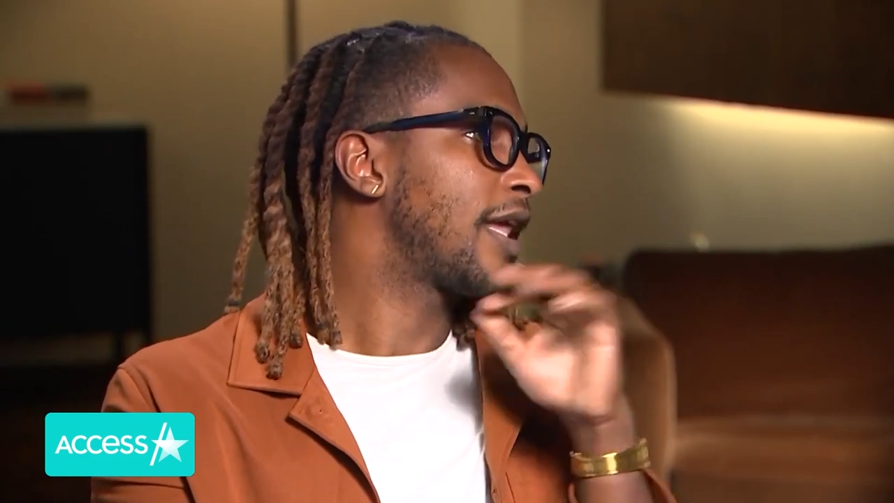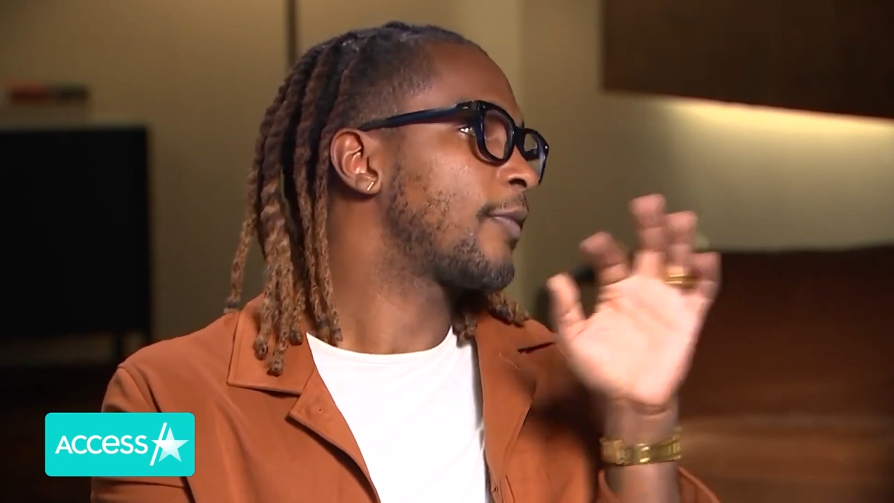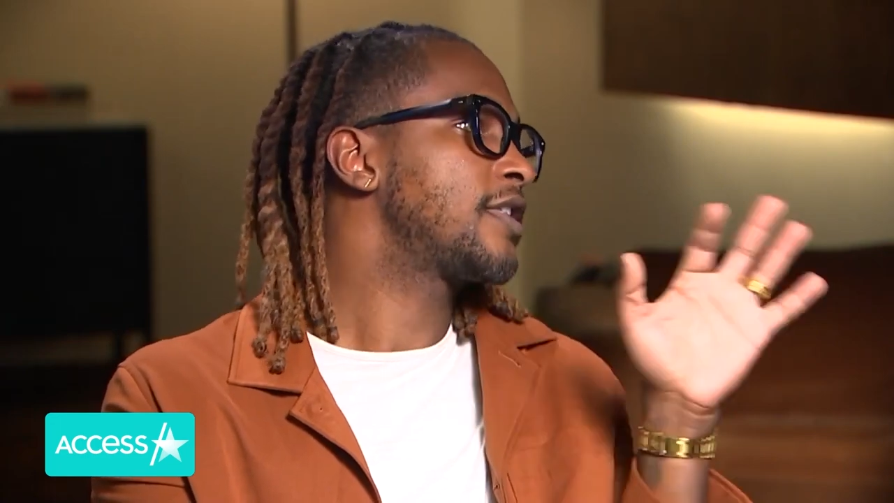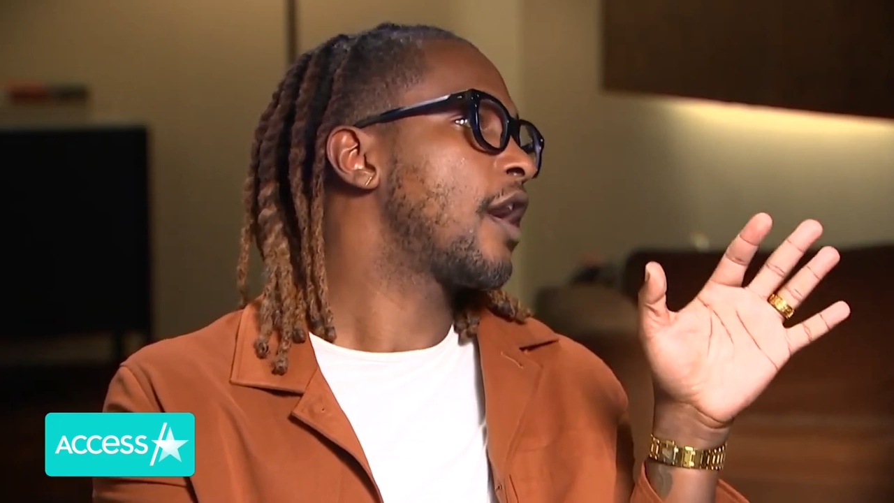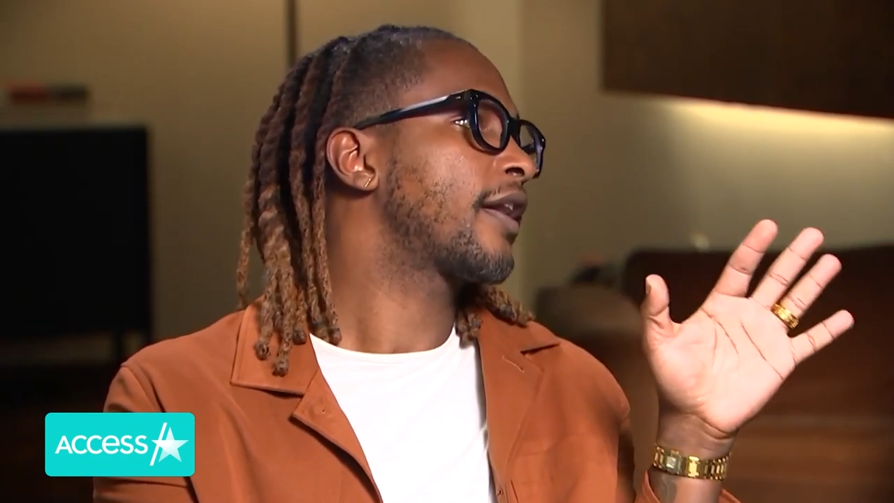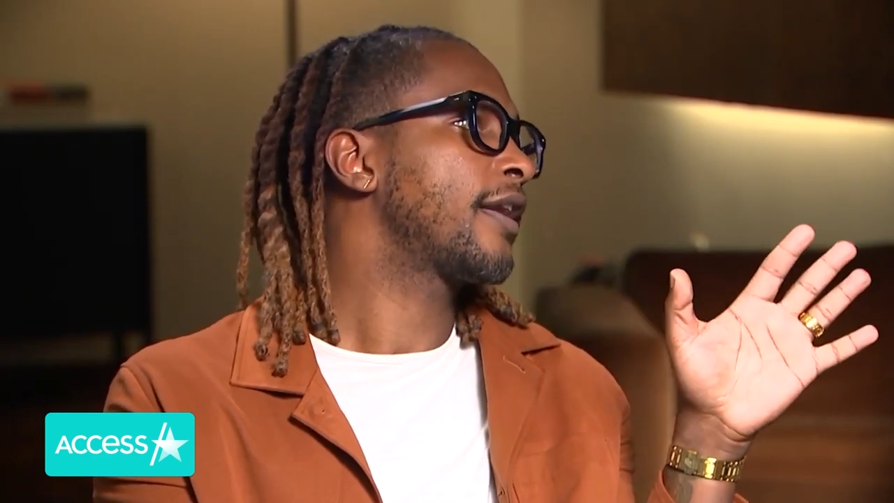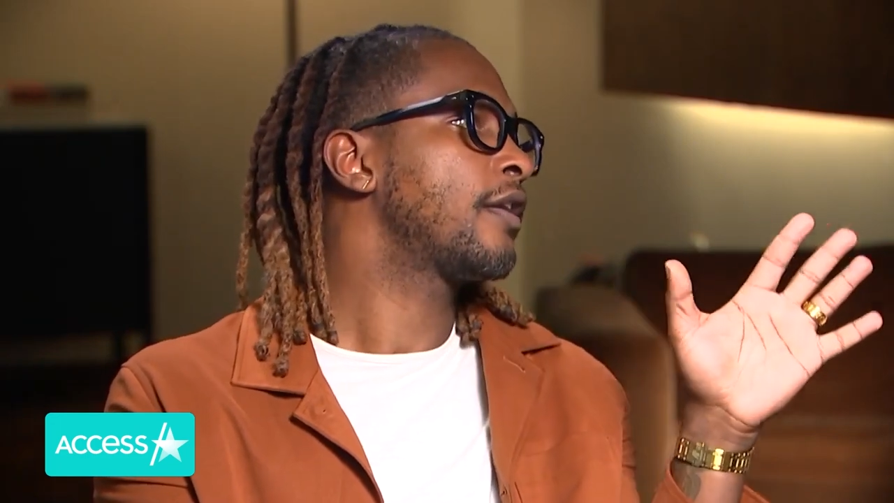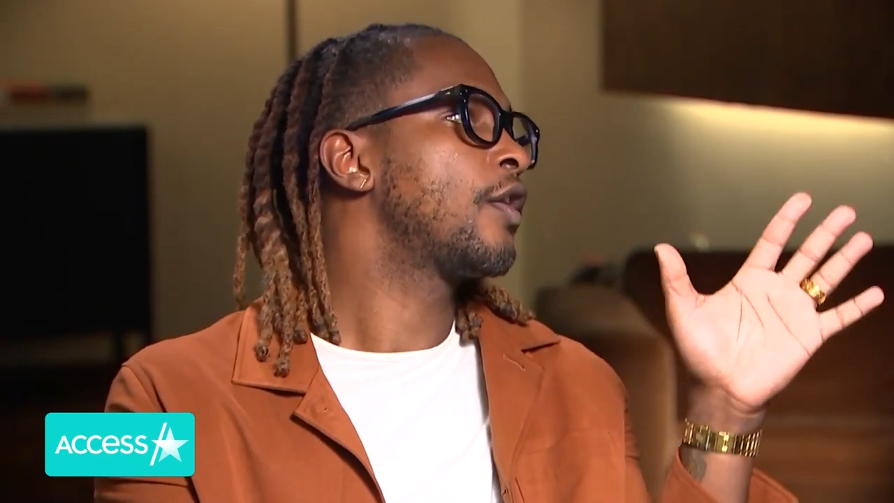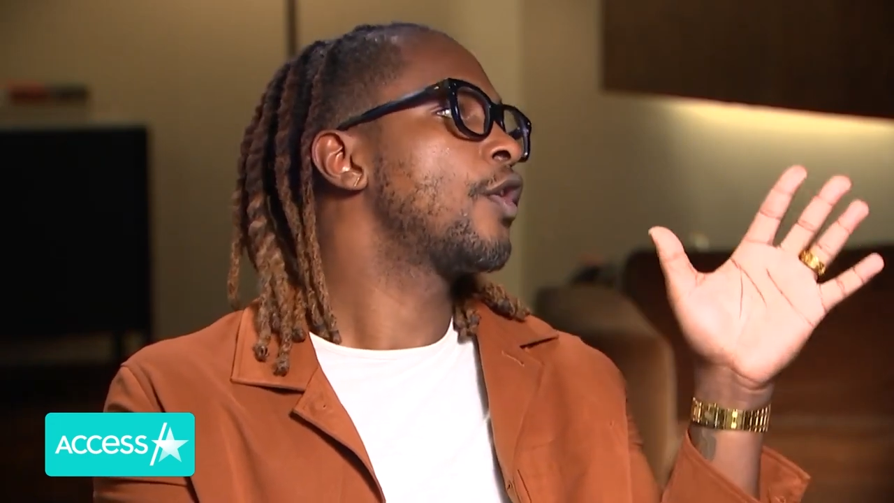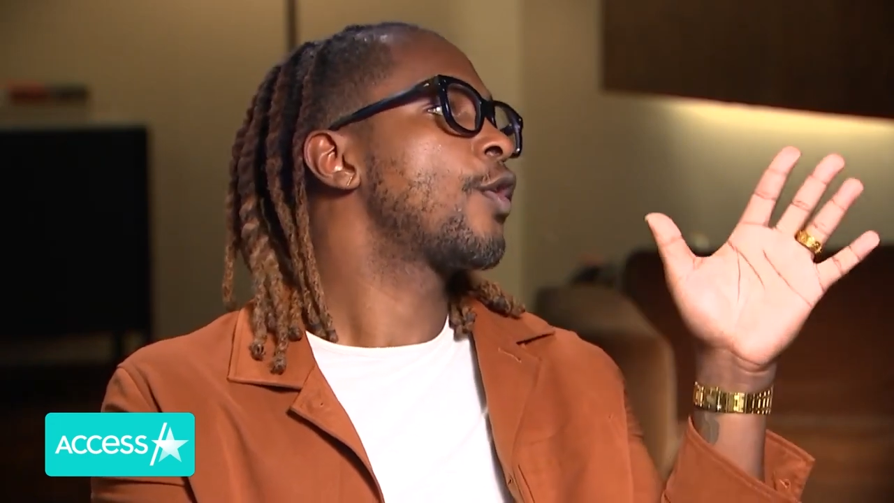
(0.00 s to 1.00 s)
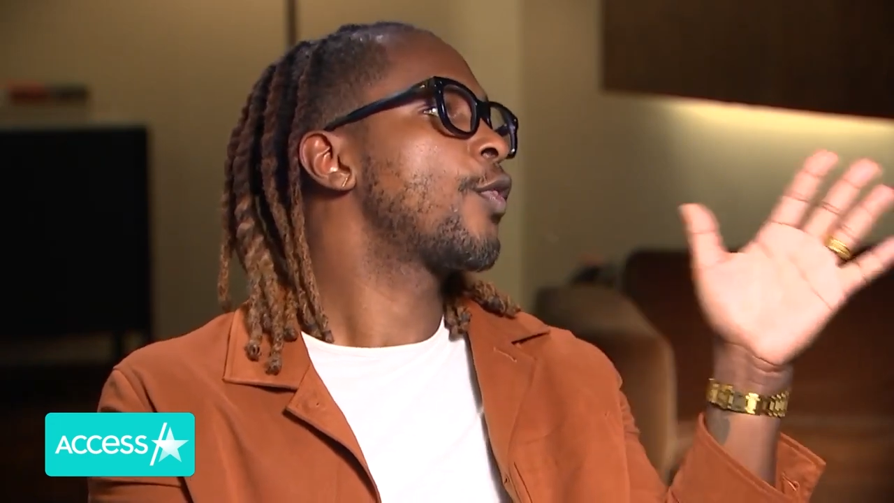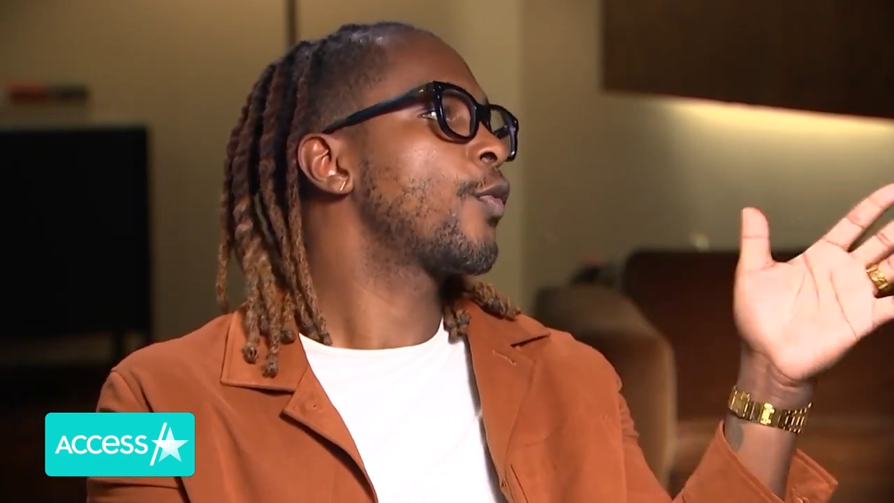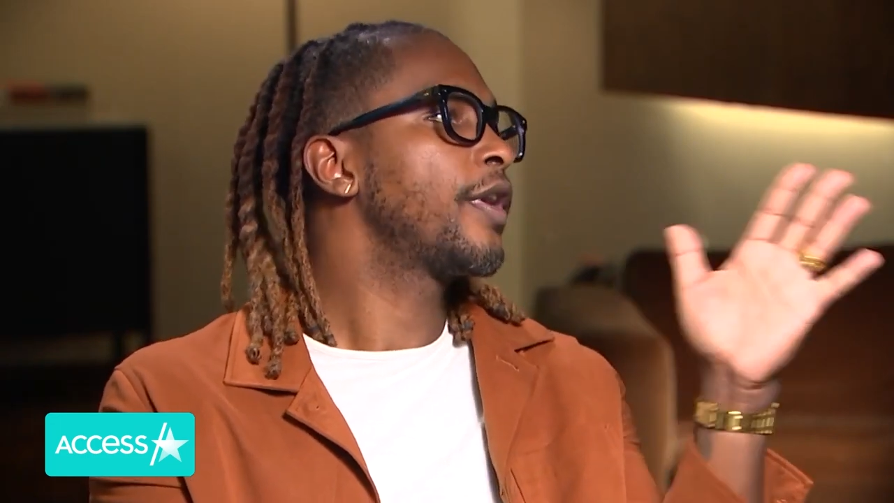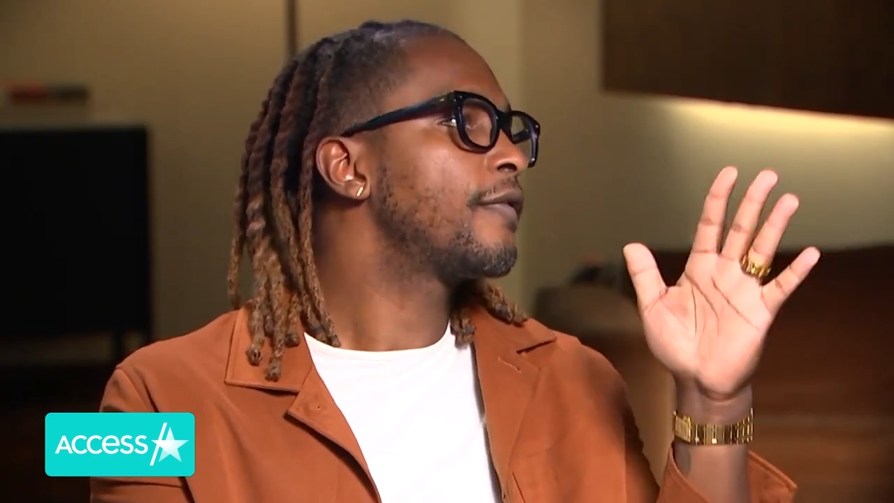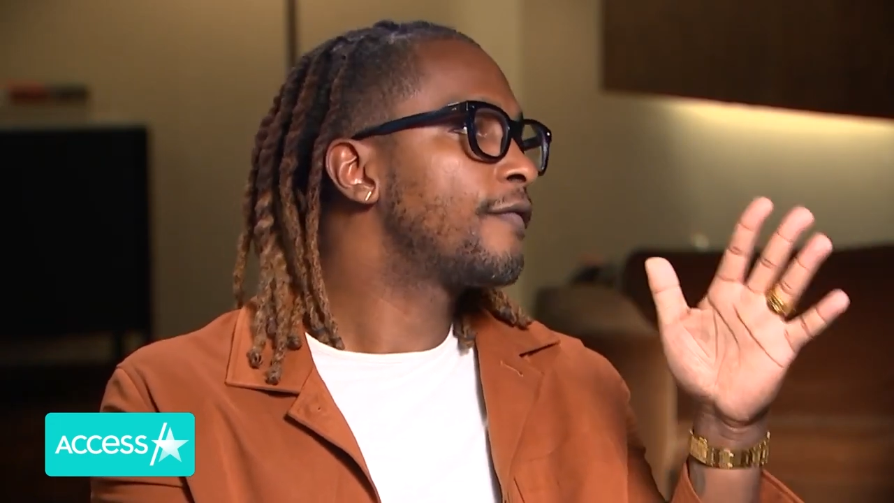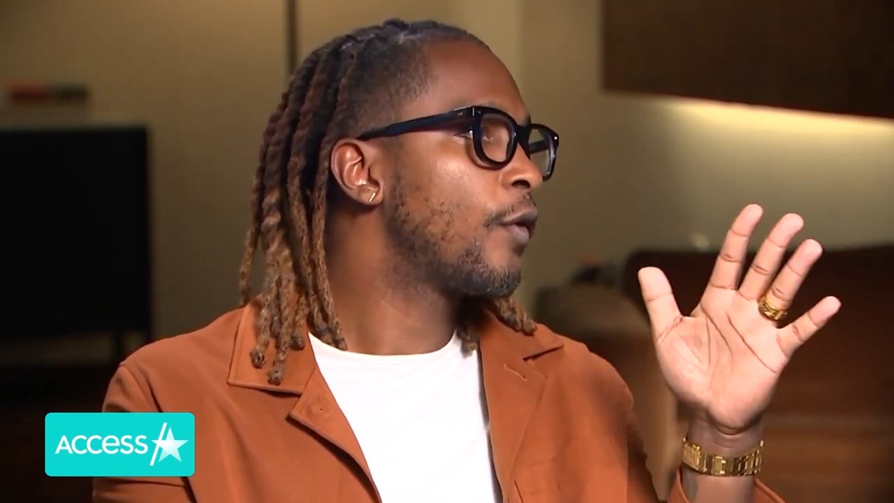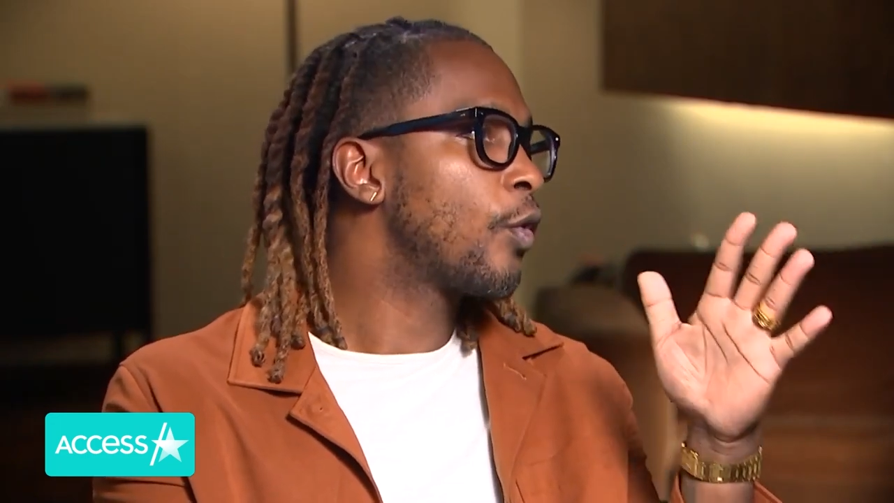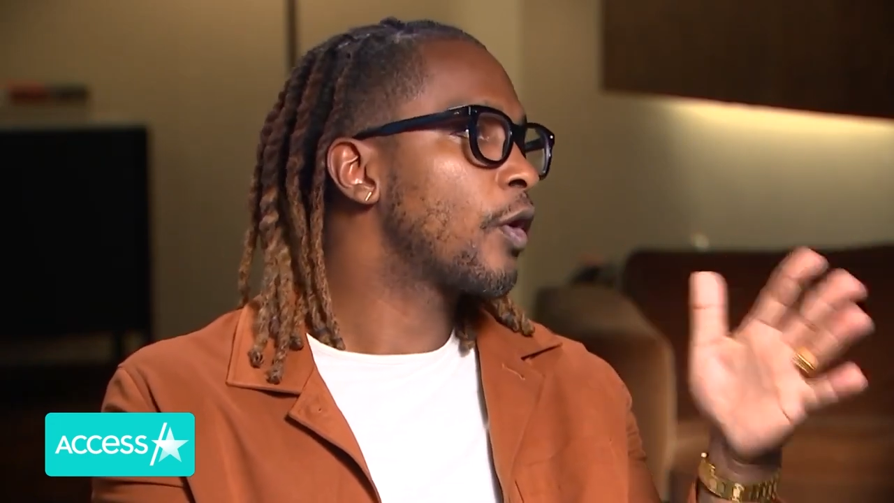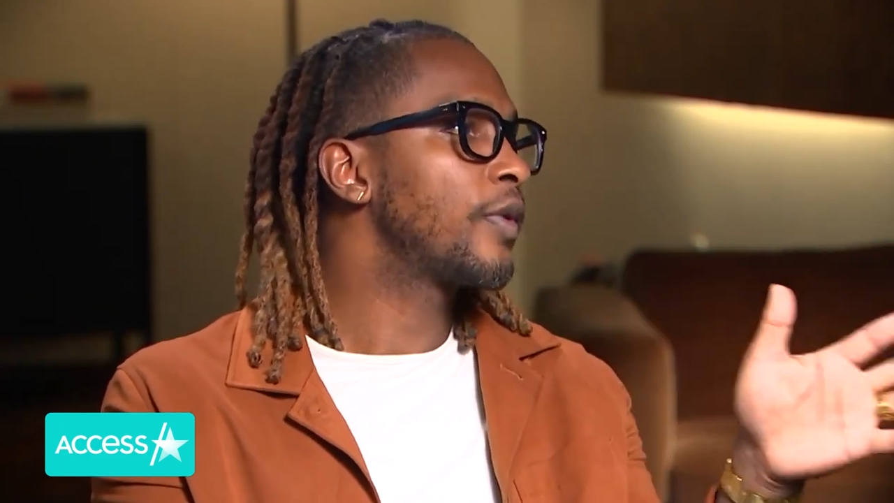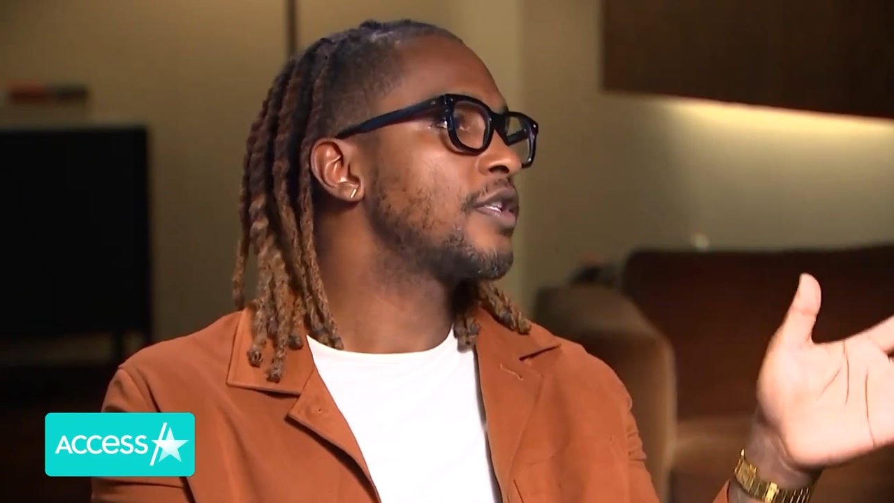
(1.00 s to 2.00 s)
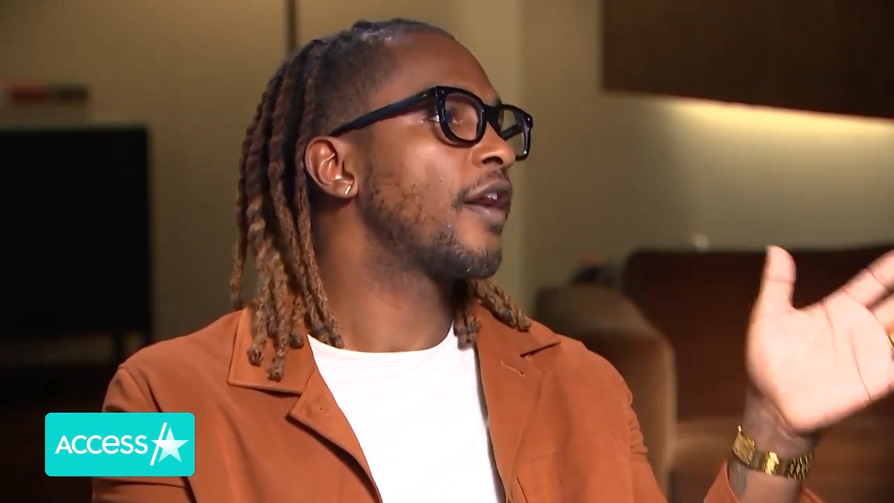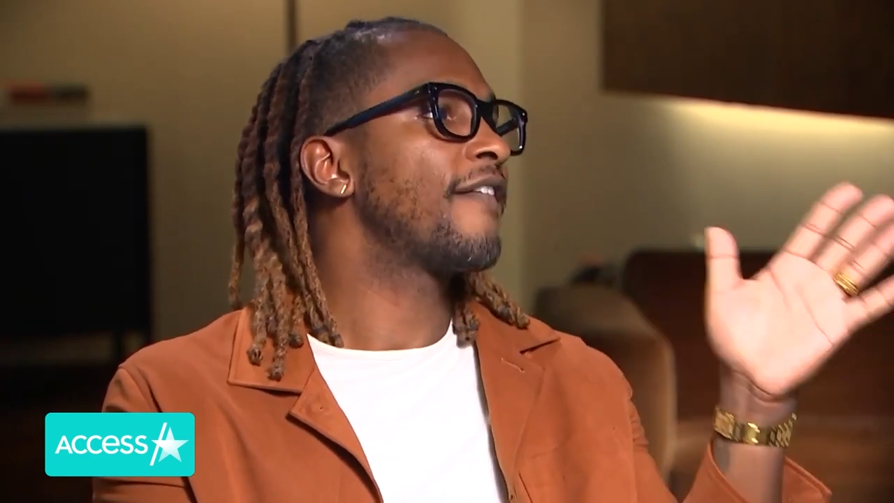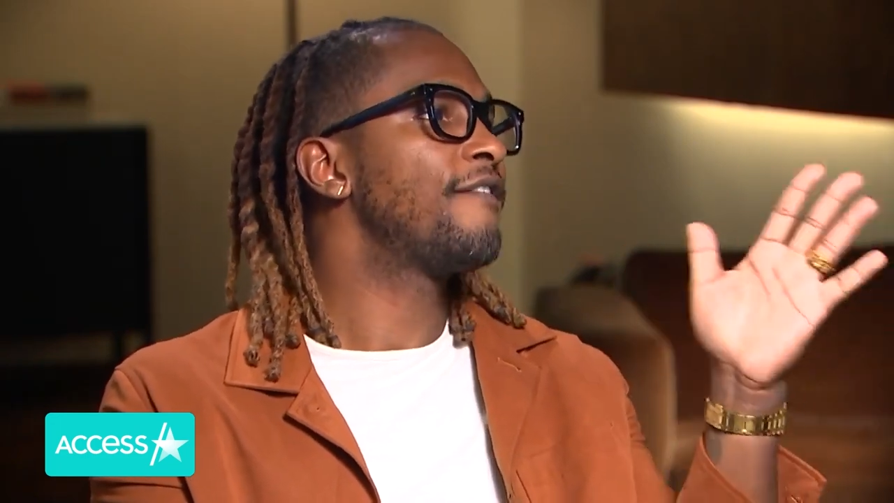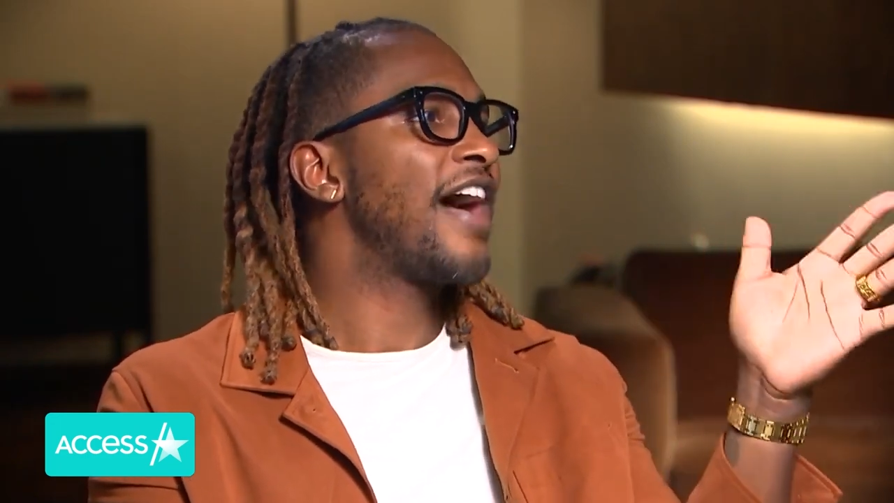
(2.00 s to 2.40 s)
Like, we are talking three to four, we We're talking